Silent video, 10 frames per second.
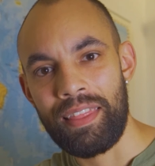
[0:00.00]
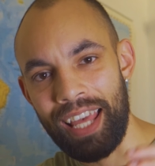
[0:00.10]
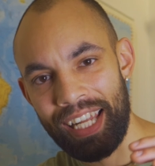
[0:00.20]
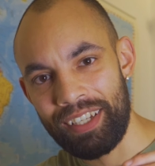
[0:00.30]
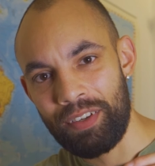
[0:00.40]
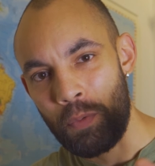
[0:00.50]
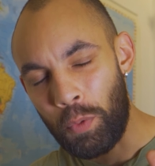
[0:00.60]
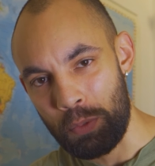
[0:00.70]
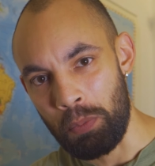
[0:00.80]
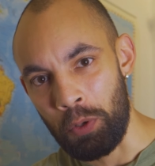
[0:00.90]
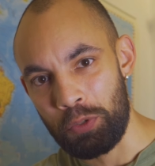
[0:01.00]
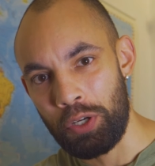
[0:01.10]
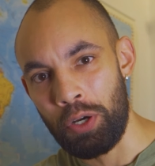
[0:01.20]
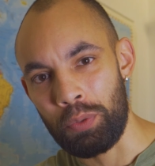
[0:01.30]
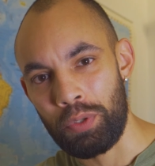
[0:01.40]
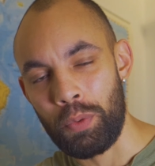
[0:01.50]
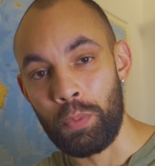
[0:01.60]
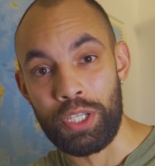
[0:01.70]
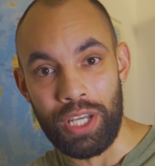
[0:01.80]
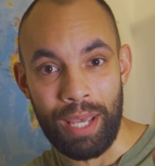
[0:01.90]
That was Morse code,
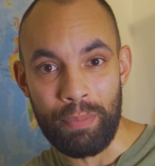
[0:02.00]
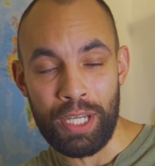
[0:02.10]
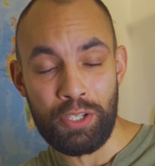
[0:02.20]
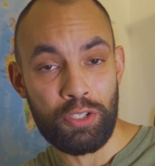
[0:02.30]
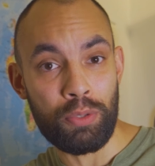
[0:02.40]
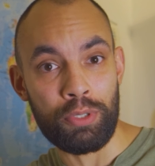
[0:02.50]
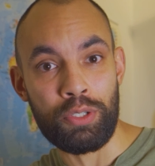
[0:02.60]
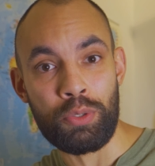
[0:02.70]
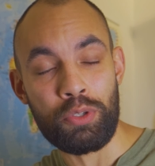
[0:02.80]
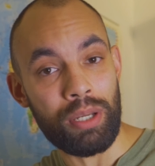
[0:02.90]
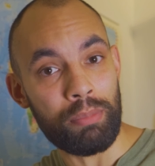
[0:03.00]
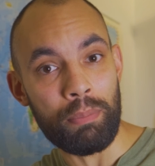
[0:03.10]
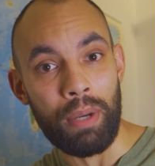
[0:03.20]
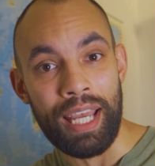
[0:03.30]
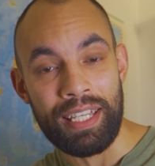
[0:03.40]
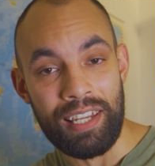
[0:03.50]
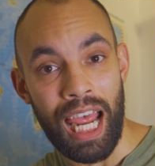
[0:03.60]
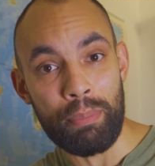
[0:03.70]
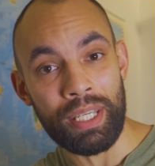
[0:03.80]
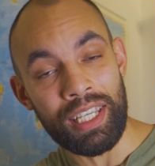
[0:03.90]
which I managed to produce simply by
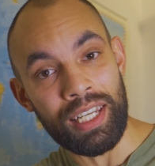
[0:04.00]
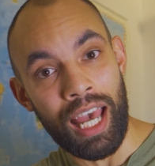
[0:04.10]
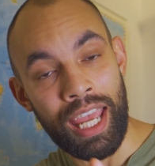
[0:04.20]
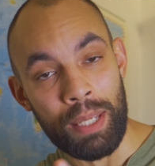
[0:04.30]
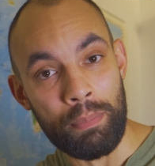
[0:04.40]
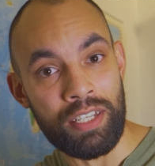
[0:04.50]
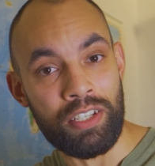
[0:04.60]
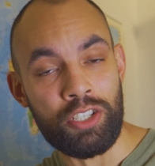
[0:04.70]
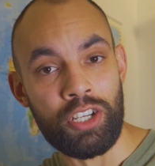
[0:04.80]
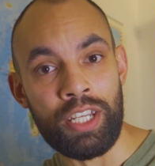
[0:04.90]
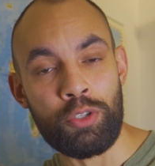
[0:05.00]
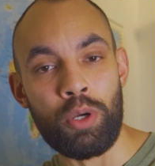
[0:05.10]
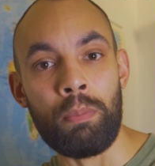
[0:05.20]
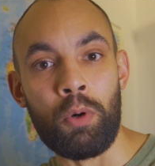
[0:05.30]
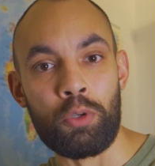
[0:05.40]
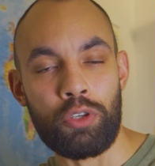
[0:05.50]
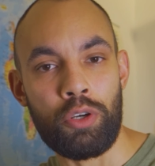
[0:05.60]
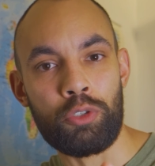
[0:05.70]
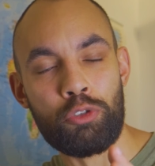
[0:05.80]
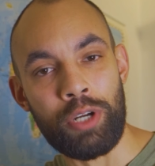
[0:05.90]
typing in a message into a Morse
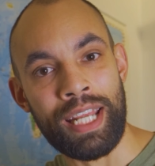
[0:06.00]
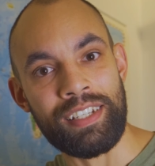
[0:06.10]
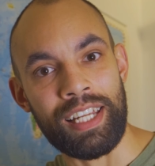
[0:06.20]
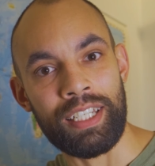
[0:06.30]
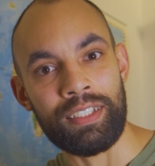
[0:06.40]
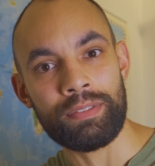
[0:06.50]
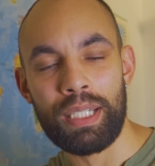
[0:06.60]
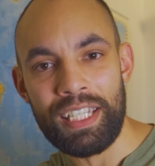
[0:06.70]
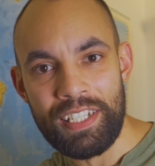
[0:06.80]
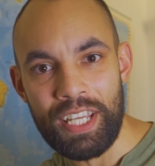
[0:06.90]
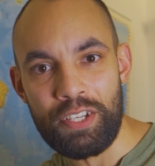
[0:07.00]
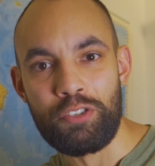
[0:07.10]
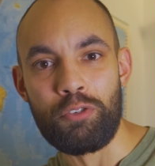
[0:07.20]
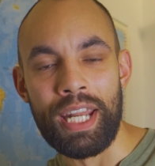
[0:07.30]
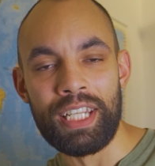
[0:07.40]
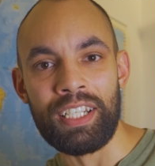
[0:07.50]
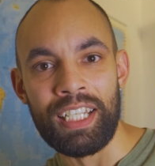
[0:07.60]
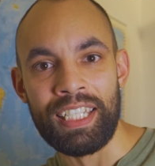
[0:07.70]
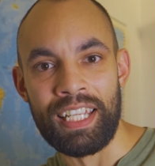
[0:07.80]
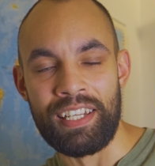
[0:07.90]
code translator. But let's say you're stranded on
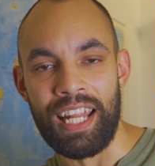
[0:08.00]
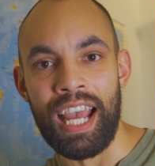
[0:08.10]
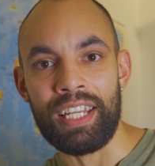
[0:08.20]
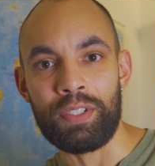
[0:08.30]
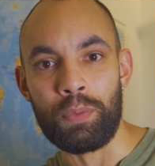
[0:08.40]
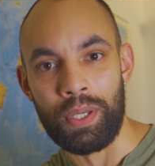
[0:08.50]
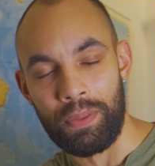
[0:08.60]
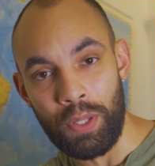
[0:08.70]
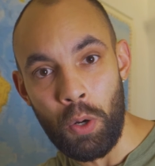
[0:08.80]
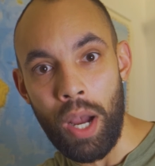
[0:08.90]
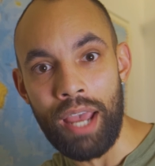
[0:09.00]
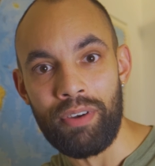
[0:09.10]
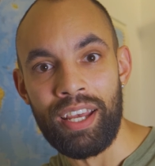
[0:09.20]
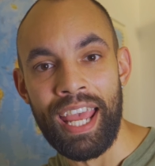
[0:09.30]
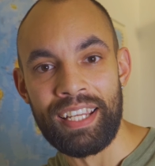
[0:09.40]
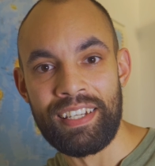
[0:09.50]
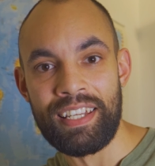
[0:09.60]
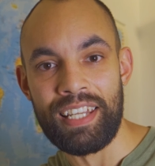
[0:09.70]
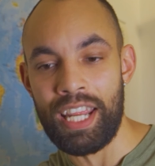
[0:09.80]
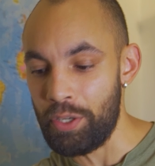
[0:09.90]
a desert island with no Wi-Fi
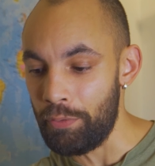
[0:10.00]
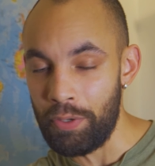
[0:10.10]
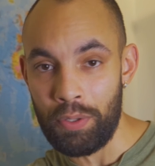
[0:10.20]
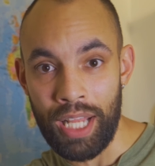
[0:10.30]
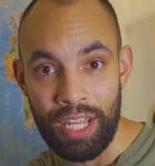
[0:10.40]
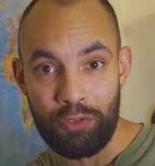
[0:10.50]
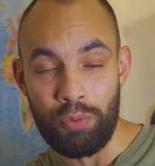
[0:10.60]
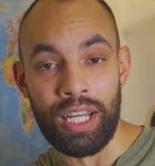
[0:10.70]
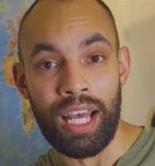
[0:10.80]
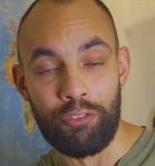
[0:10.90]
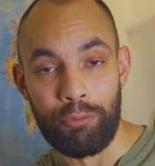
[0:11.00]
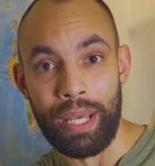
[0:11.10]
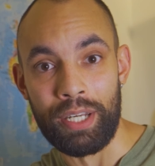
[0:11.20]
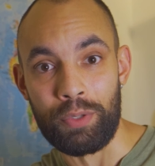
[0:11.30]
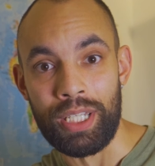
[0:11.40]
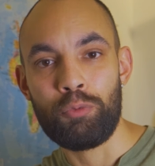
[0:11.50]
access and your phone has run out of battery.